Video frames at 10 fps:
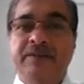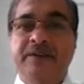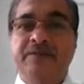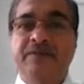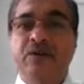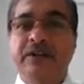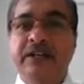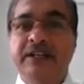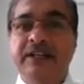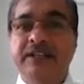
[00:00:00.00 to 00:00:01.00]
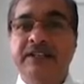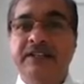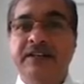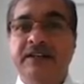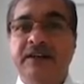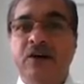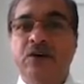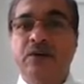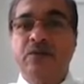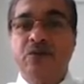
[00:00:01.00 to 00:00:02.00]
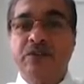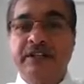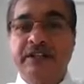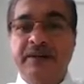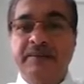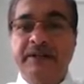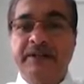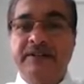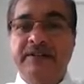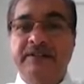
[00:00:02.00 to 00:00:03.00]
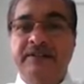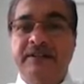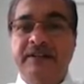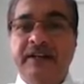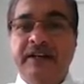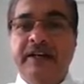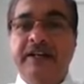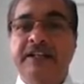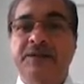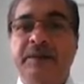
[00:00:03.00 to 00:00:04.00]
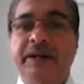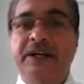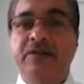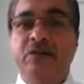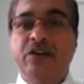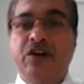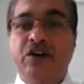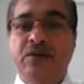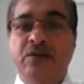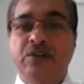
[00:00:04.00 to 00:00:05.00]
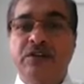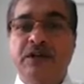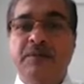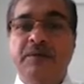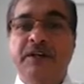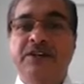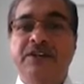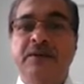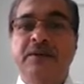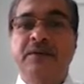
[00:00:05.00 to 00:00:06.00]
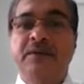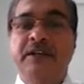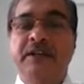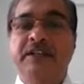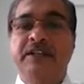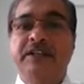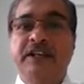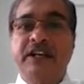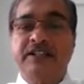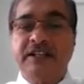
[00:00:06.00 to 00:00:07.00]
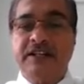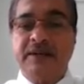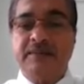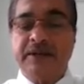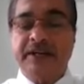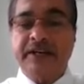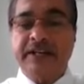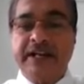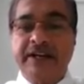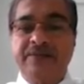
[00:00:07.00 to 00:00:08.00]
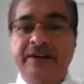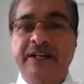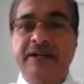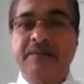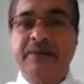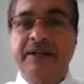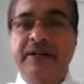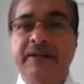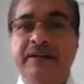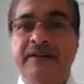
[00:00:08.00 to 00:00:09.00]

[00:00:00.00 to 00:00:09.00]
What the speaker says: we have found that there is a out of court settlement. And in spite of doing out of court settlement, still there is a chance that complainant can file a complaint